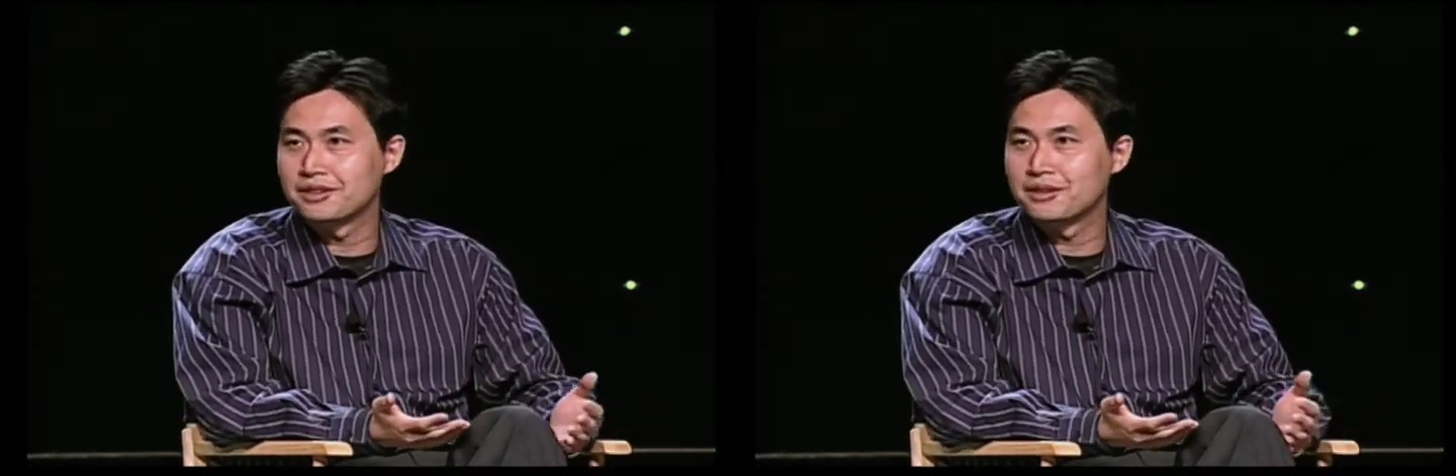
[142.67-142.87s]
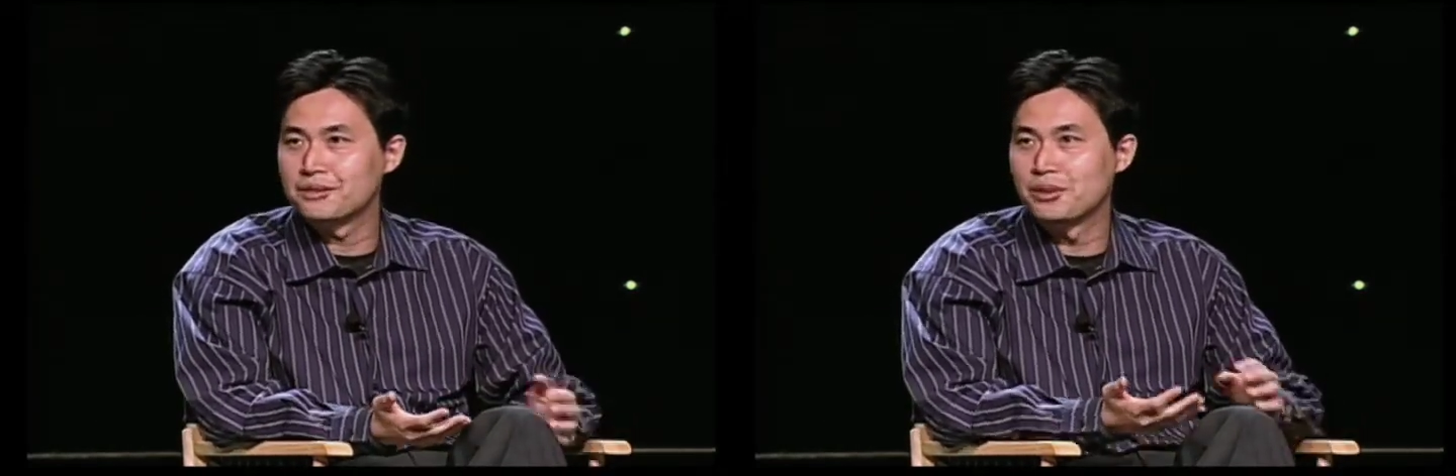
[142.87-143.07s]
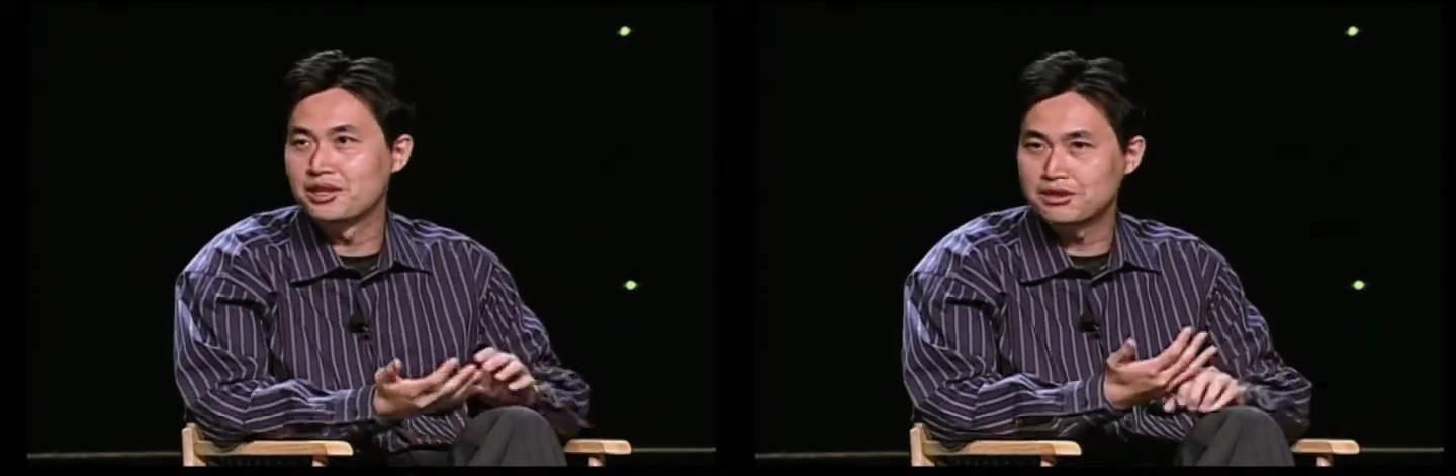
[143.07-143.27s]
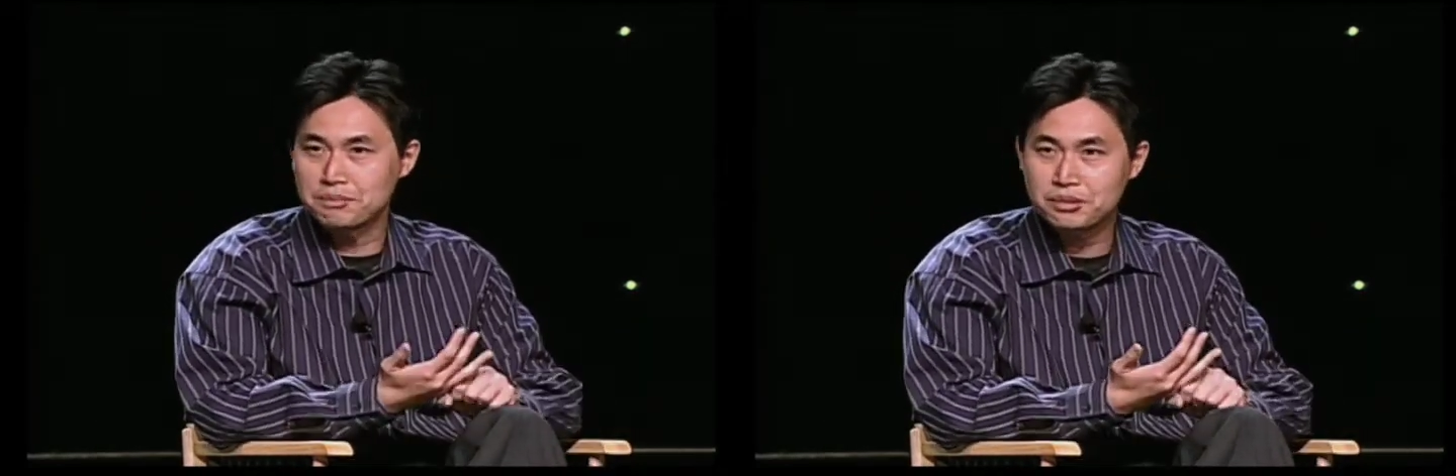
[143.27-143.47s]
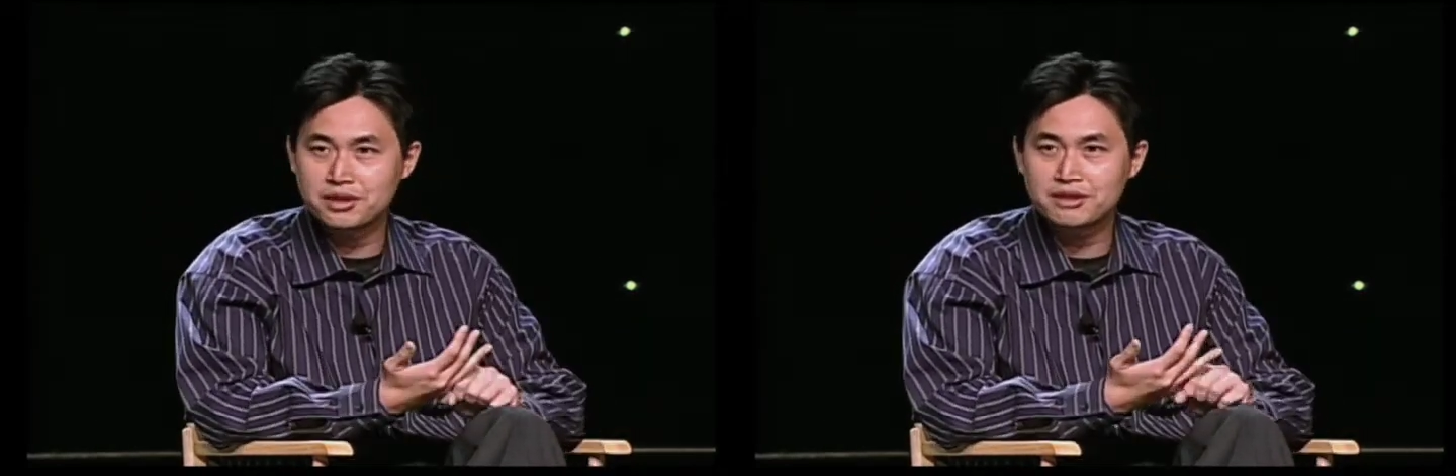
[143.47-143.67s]
Whether it's a
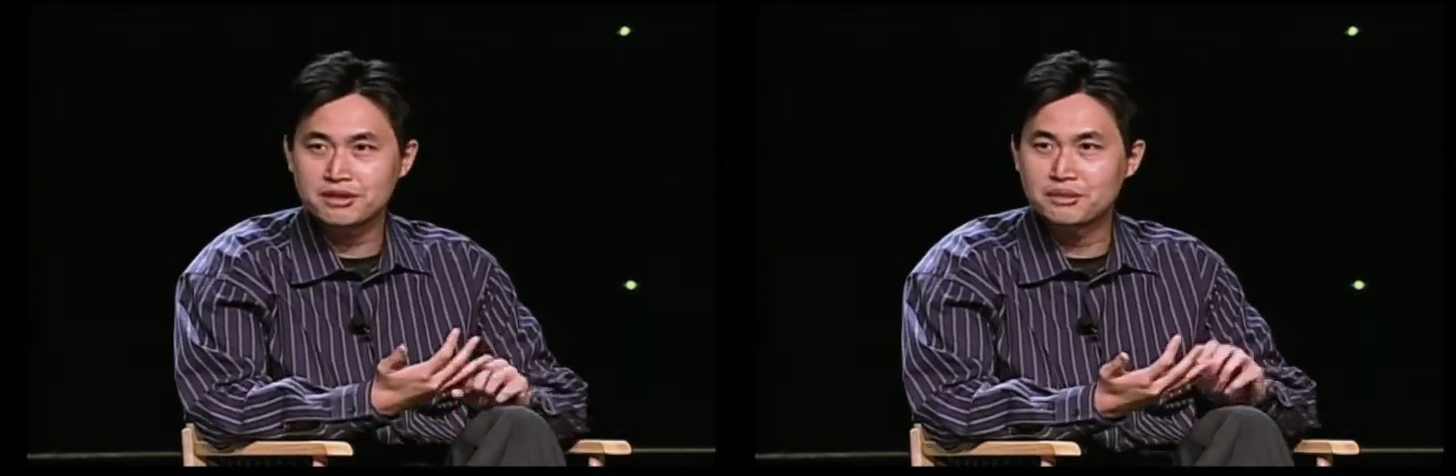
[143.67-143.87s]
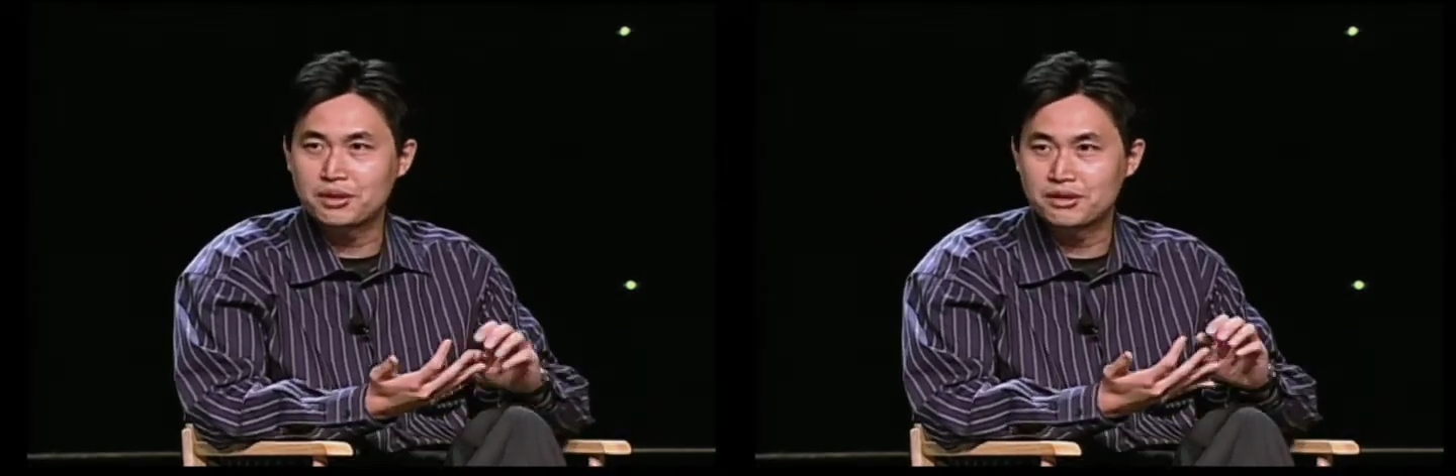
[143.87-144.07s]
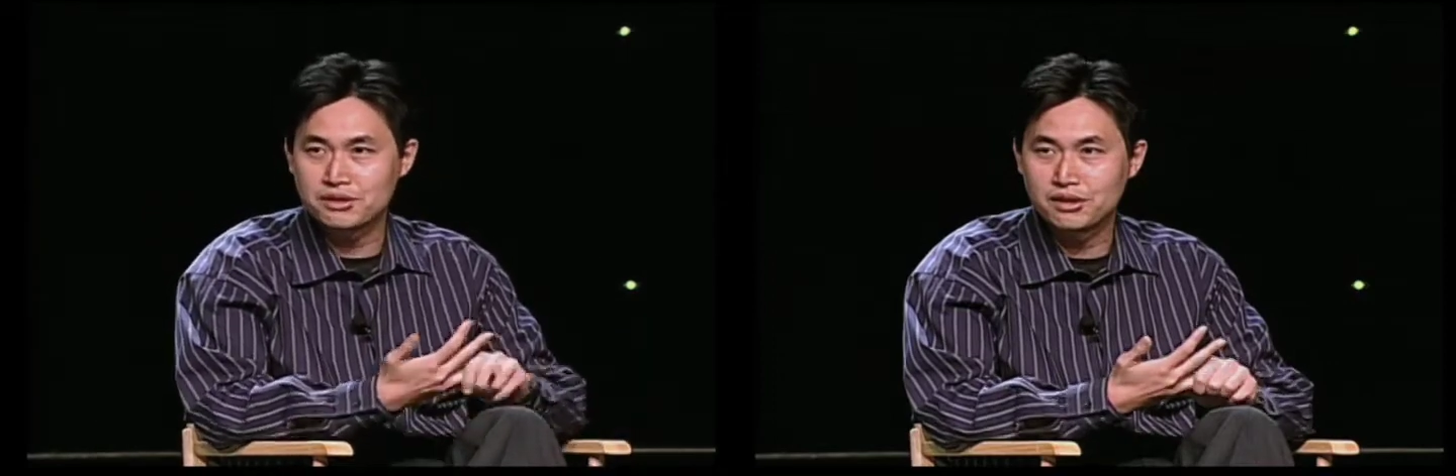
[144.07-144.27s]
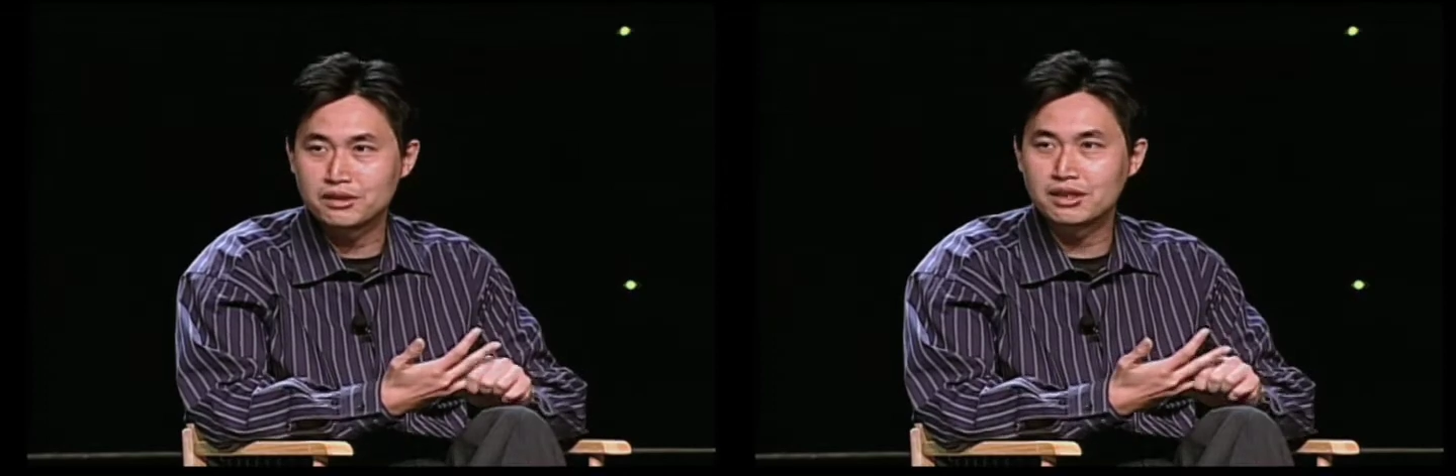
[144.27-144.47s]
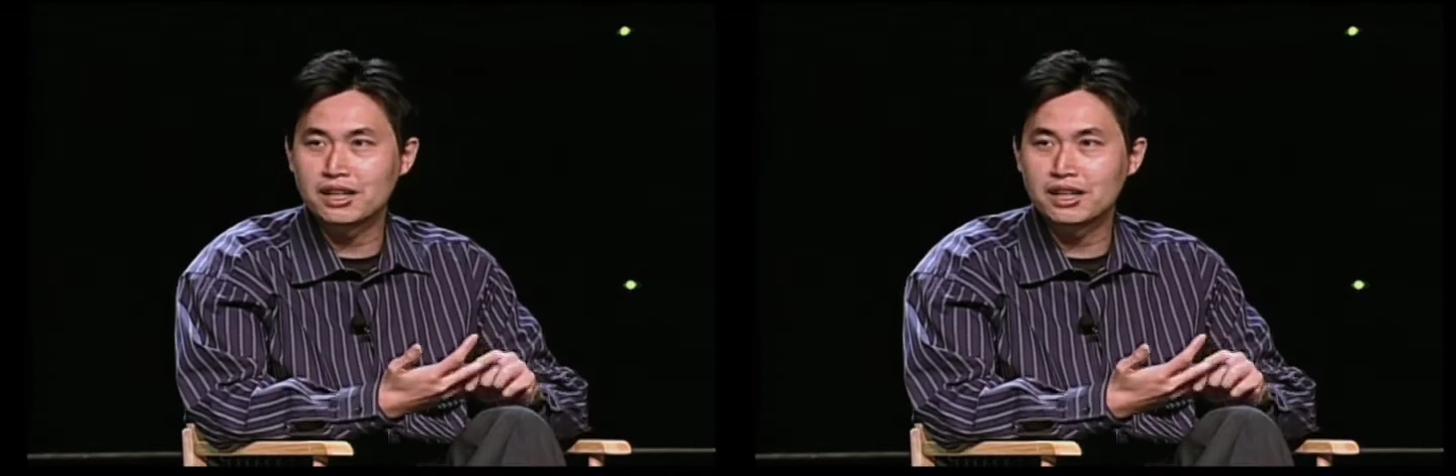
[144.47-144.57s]
print, whether it's online,